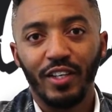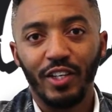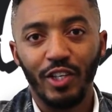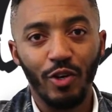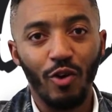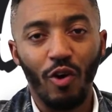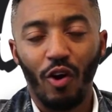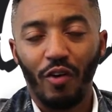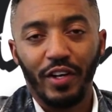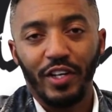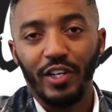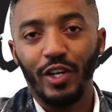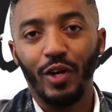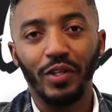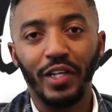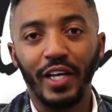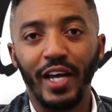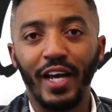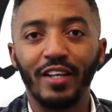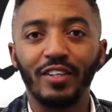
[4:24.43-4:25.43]
You already
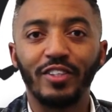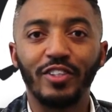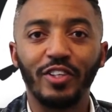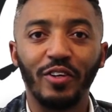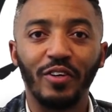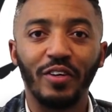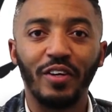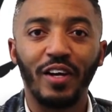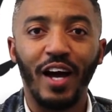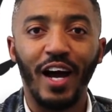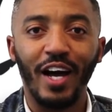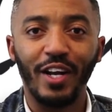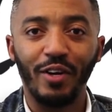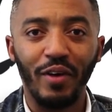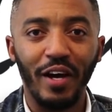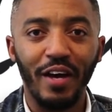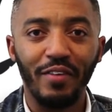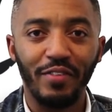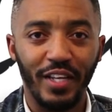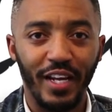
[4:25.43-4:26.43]
know the answer. I
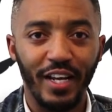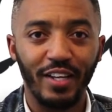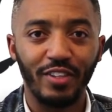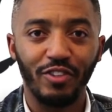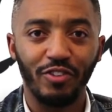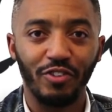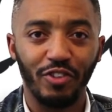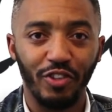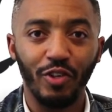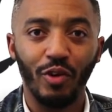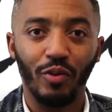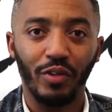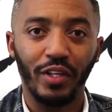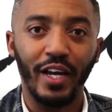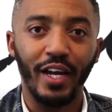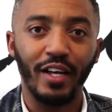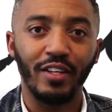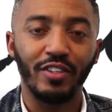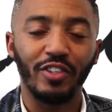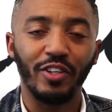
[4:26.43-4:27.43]
don't have the answers, you know
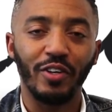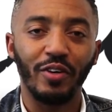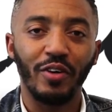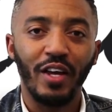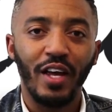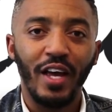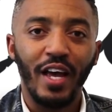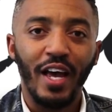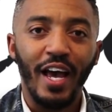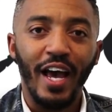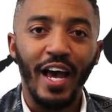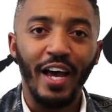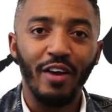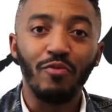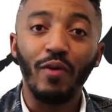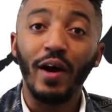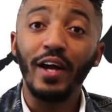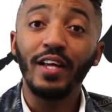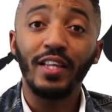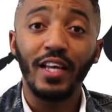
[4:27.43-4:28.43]
the answer.
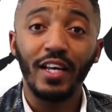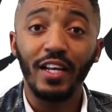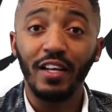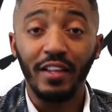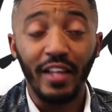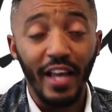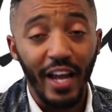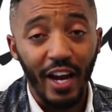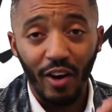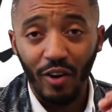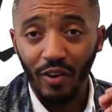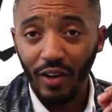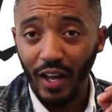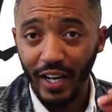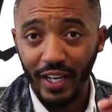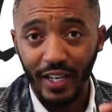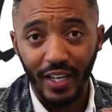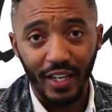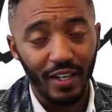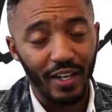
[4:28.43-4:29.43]
And right then and there,
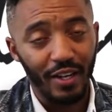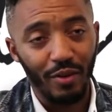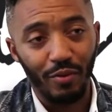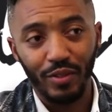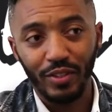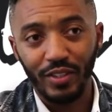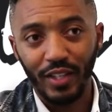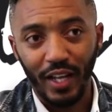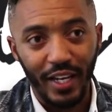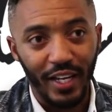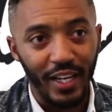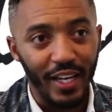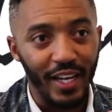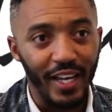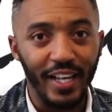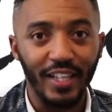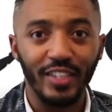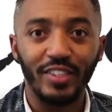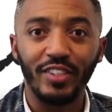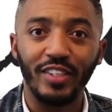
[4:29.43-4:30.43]
it was like
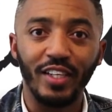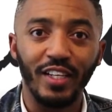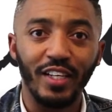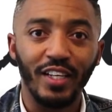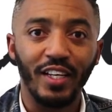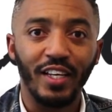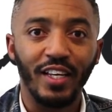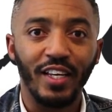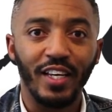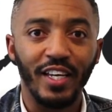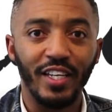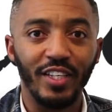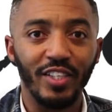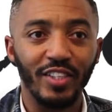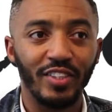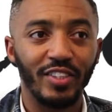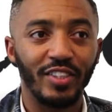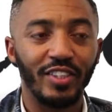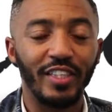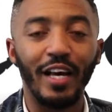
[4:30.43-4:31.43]
instant. He
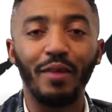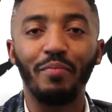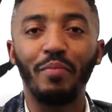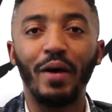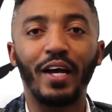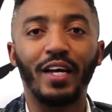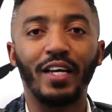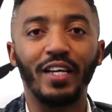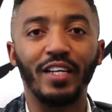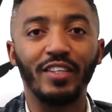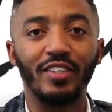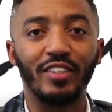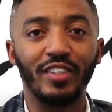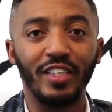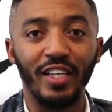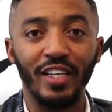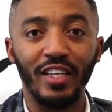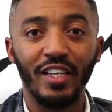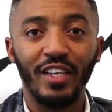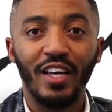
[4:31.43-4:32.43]
just sat back in the
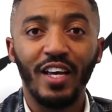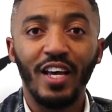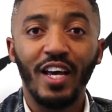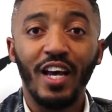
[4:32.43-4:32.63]
seat.